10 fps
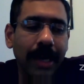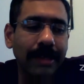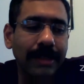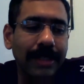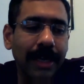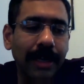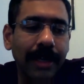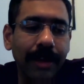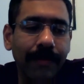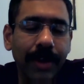And
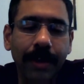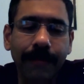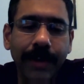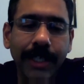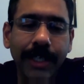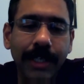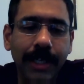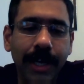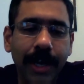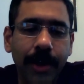suddenly we are facing a
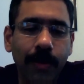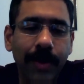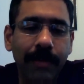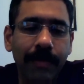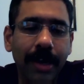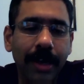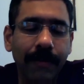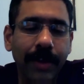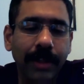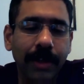scenario where we are
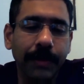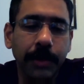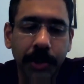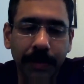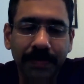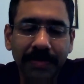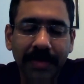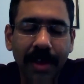living the future,